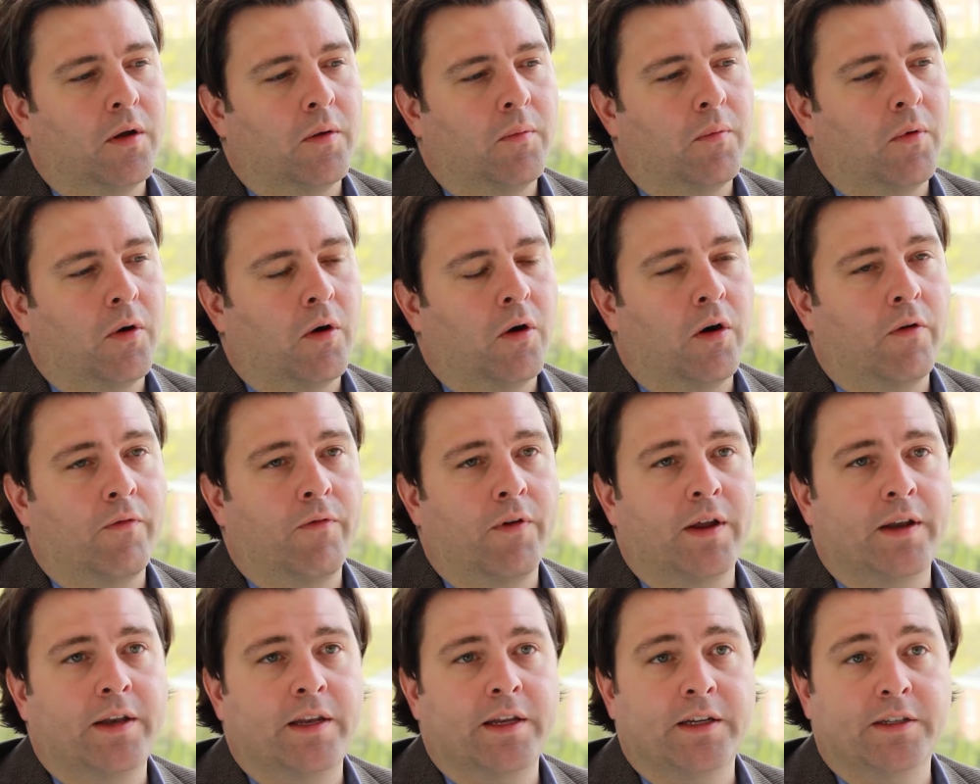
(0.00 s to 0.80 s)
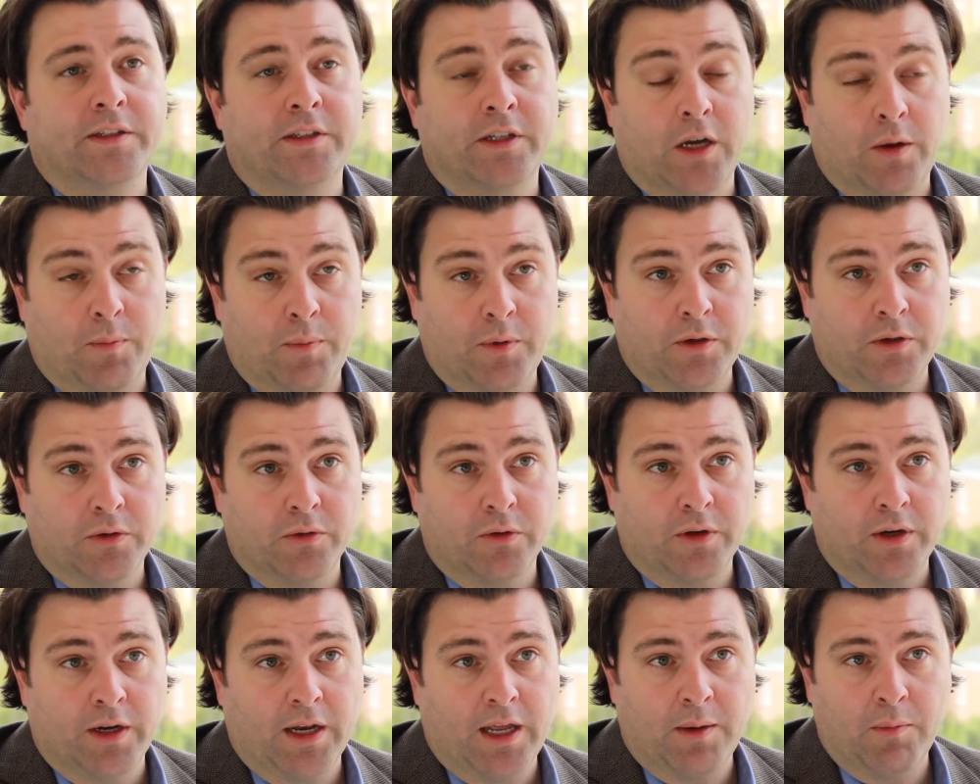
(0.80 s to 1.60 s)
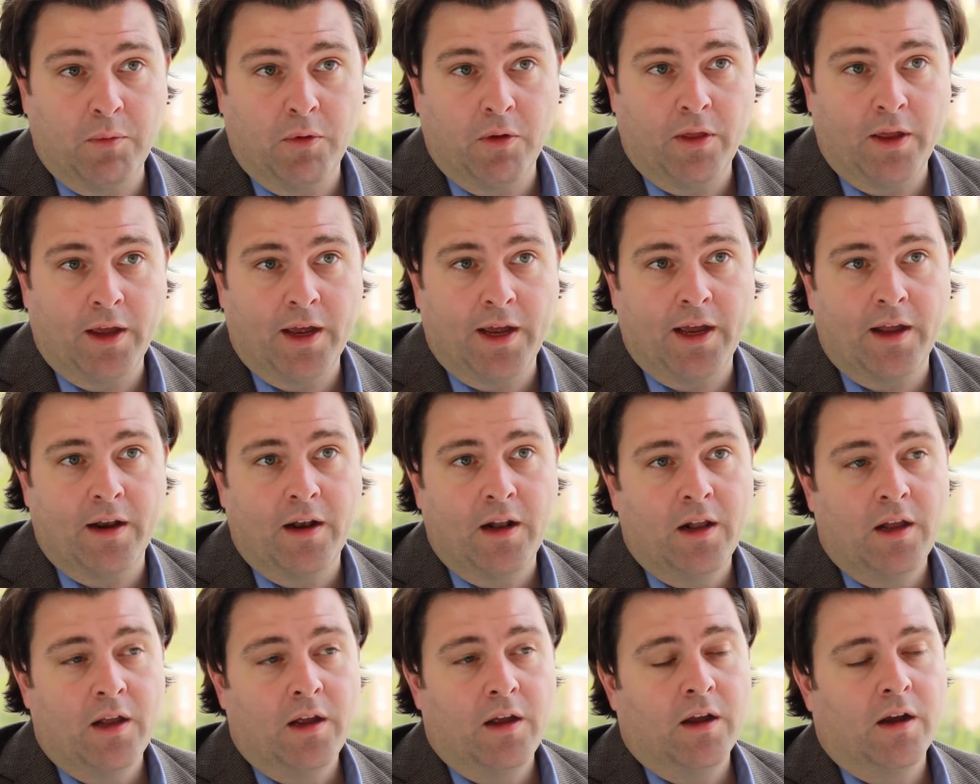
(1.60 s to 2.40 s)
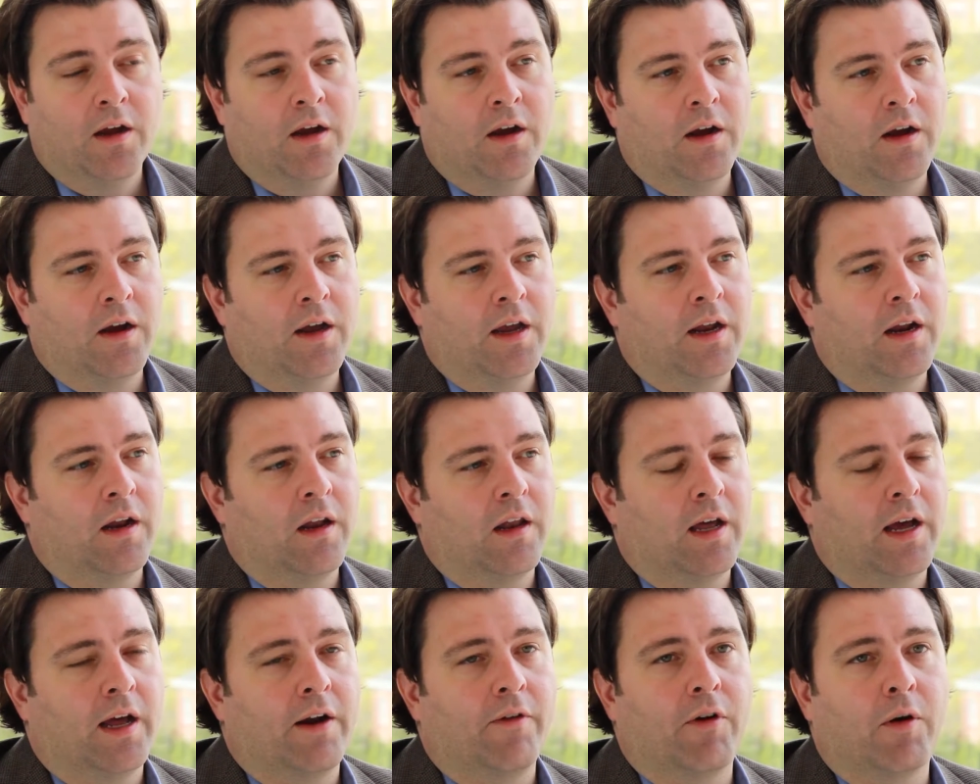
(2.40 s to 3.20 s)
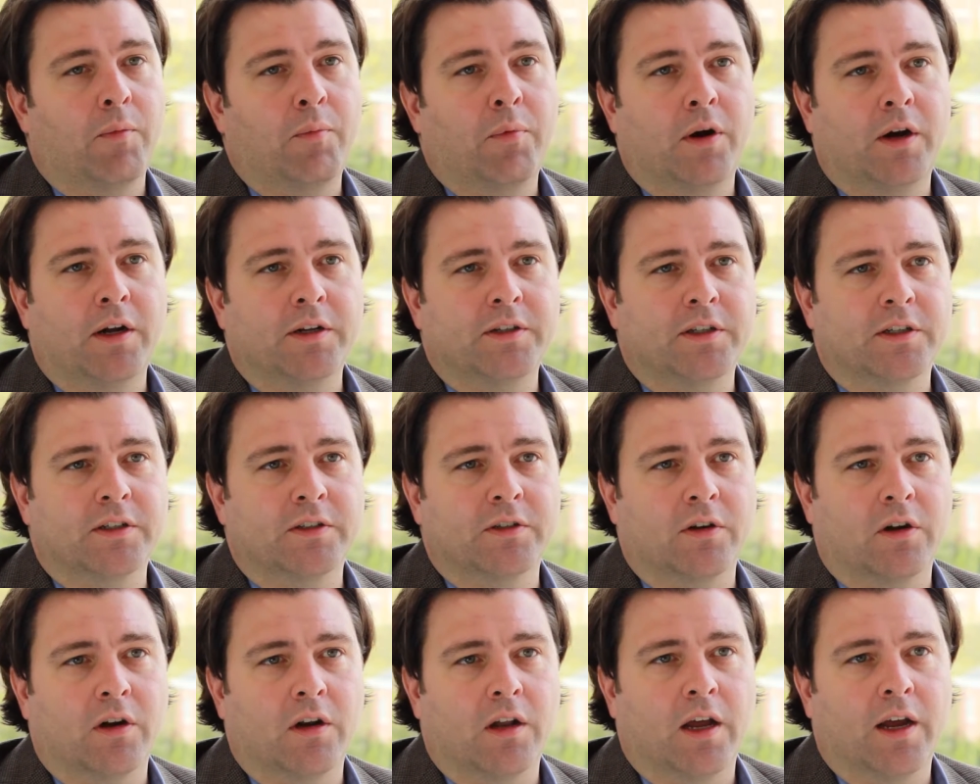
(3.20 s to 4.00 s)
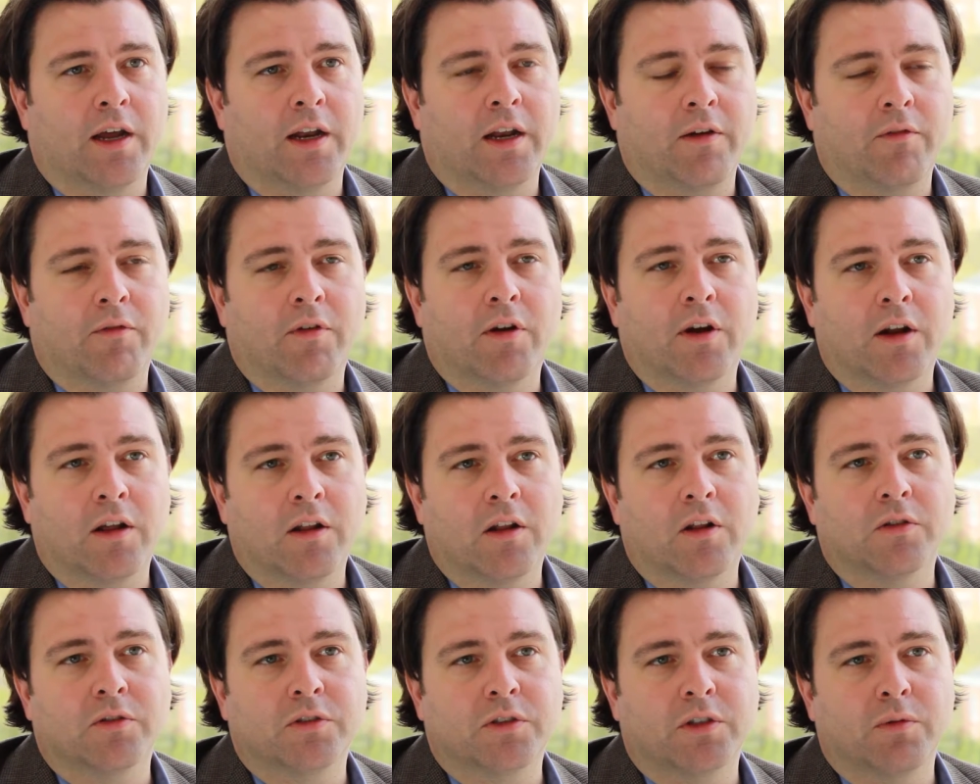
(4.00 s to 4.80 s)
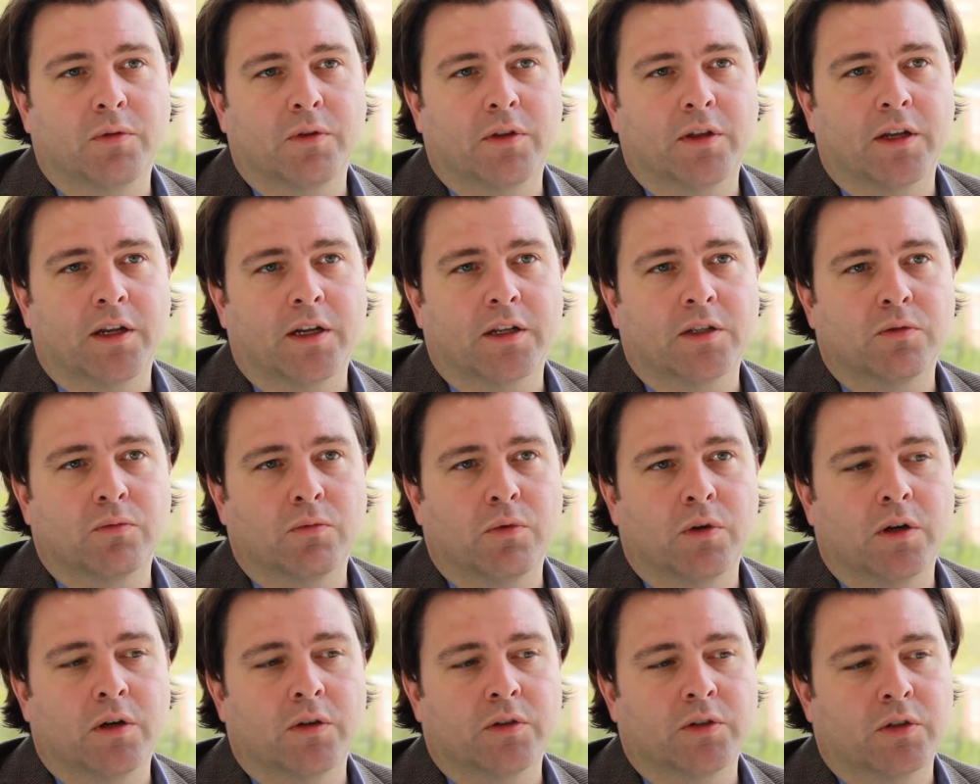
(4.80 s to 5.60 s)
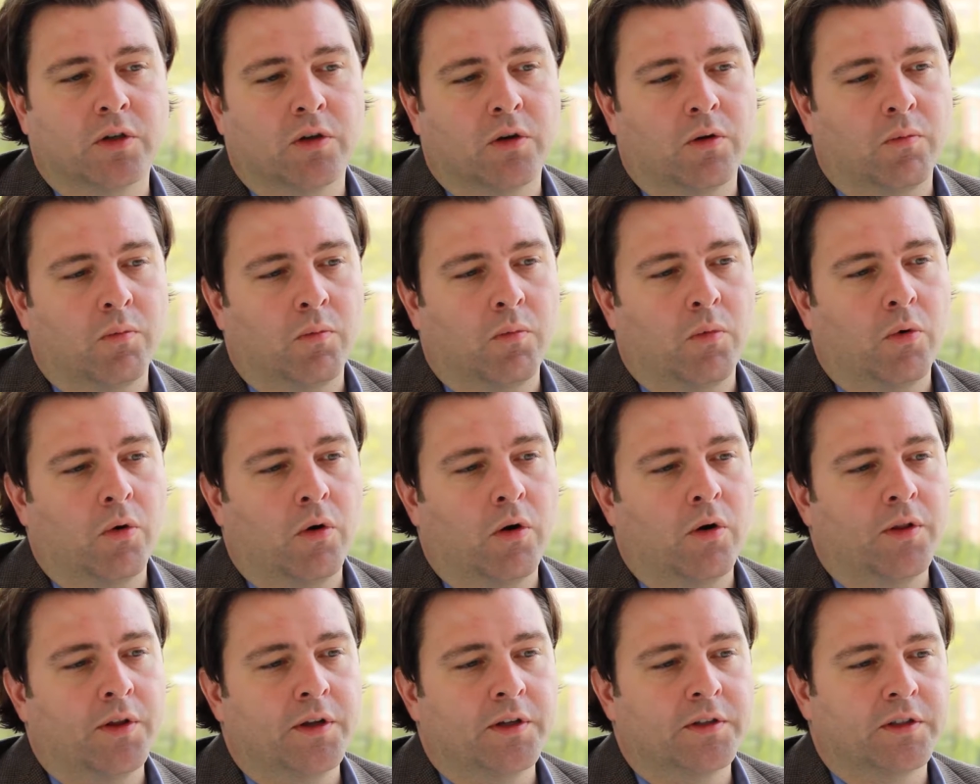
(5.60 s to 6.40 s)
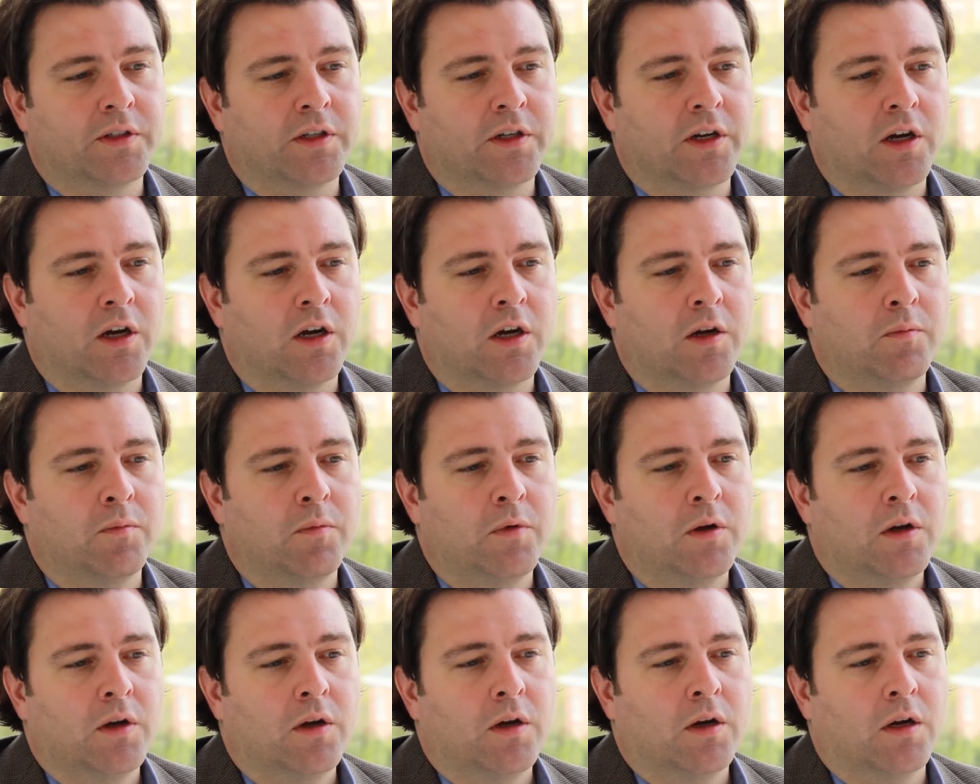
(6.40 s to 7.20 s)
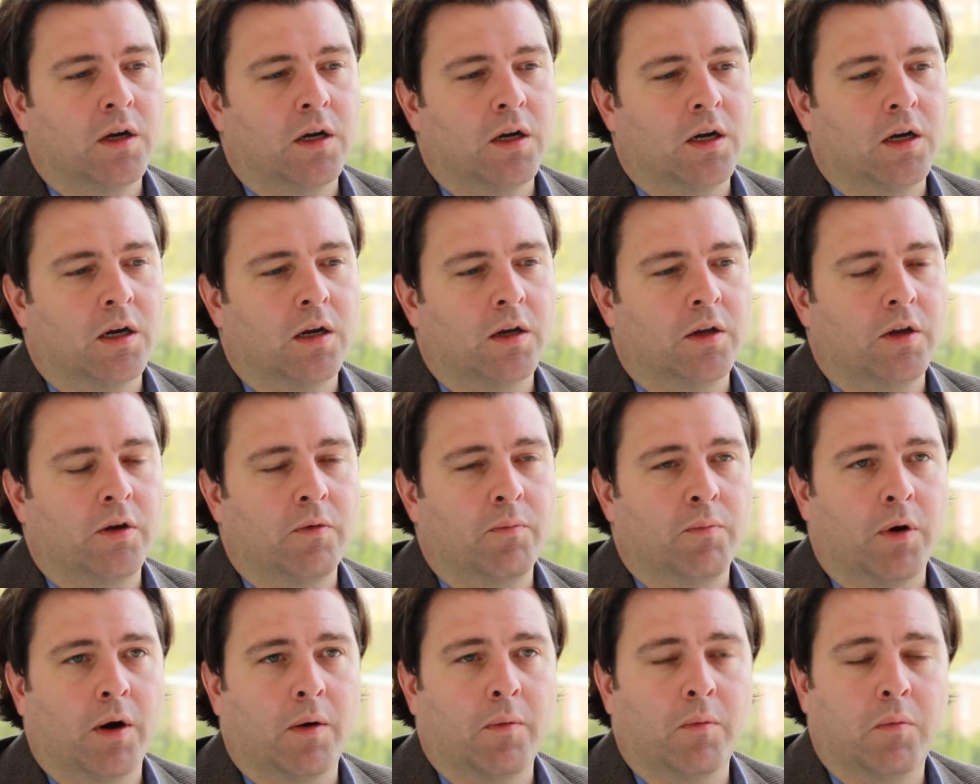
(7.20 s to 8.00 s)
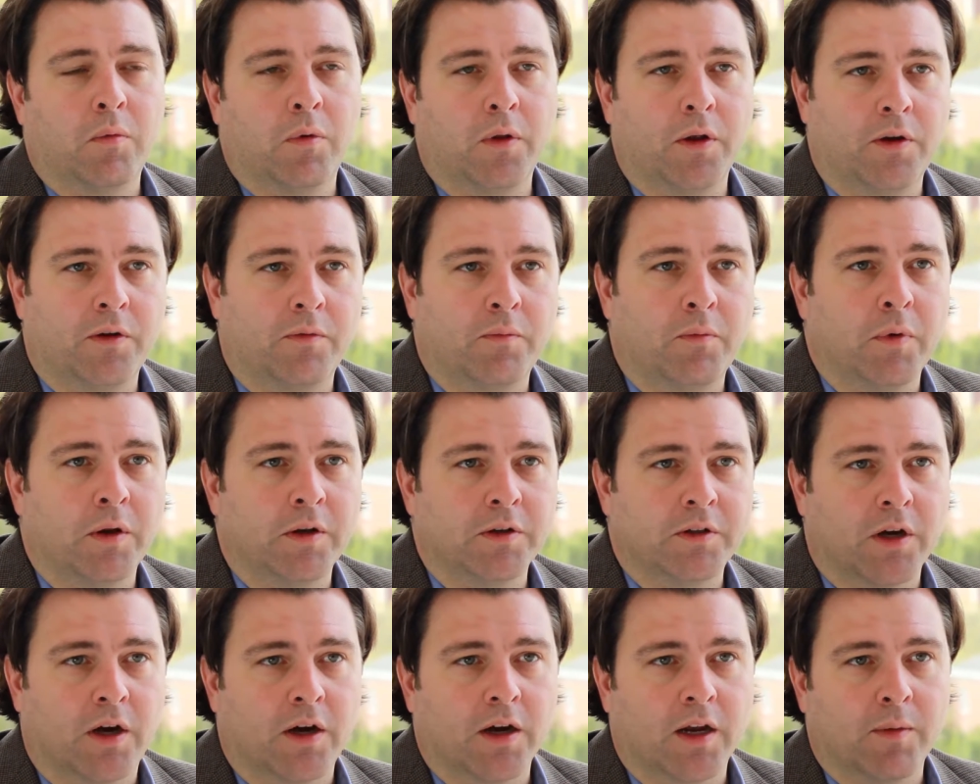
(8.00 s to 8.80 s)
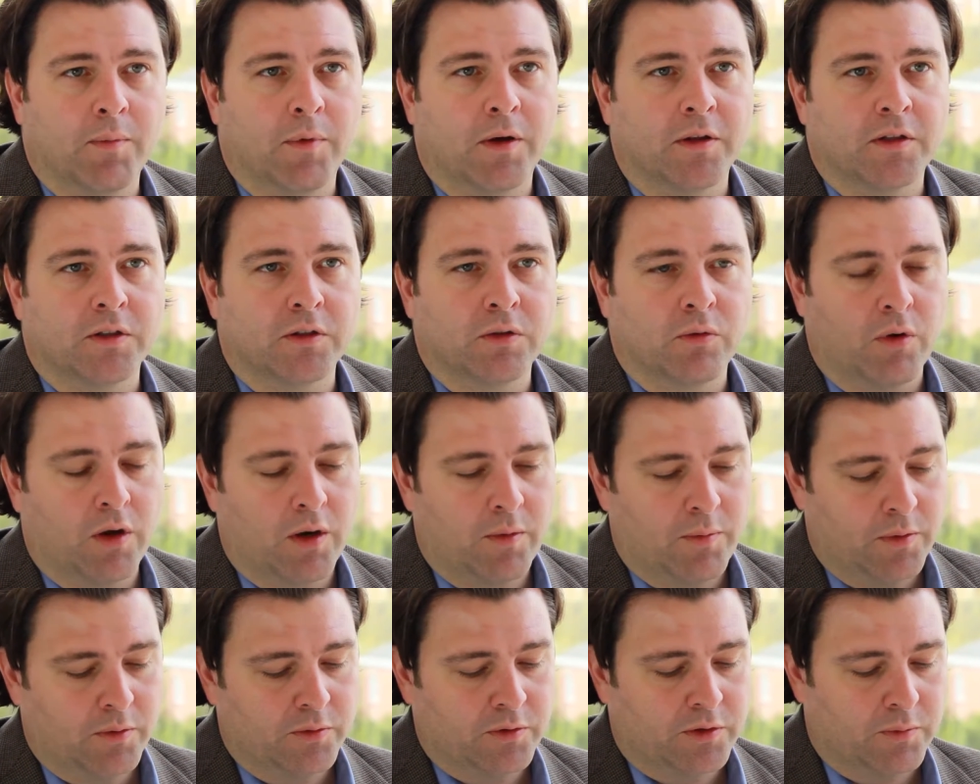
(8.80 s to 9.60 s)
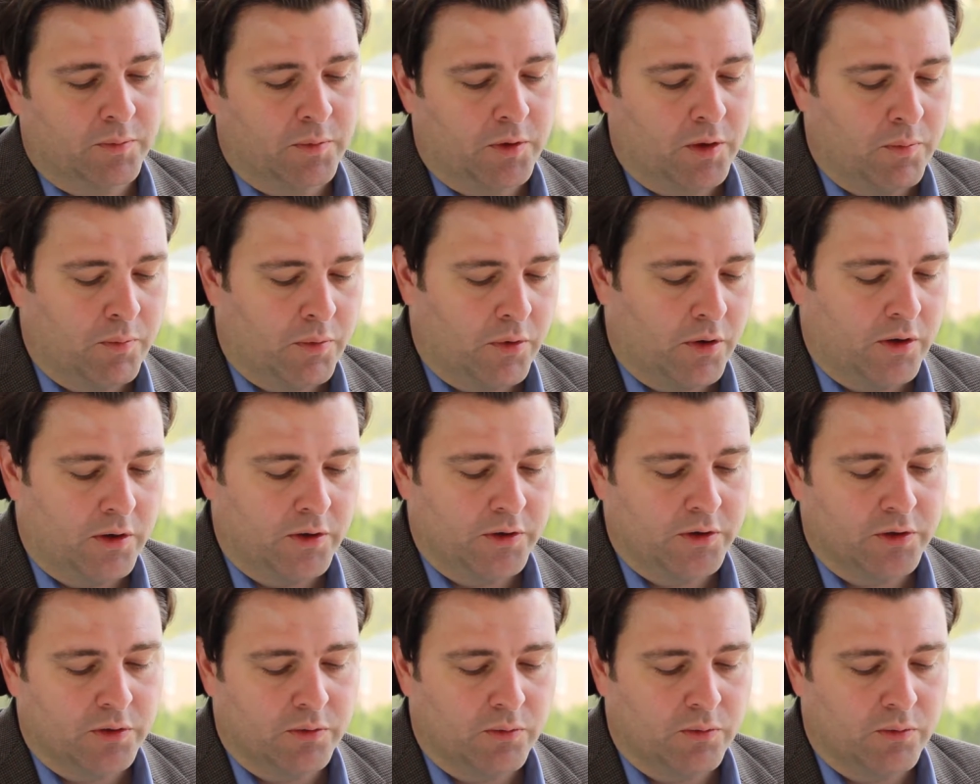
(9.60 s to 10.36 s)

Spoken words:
RFID is helping to enable that. And a lot of our projects are aligning very closely with that as well. So more on this to come. You've probably been talking about this quite a bit with some of your partners as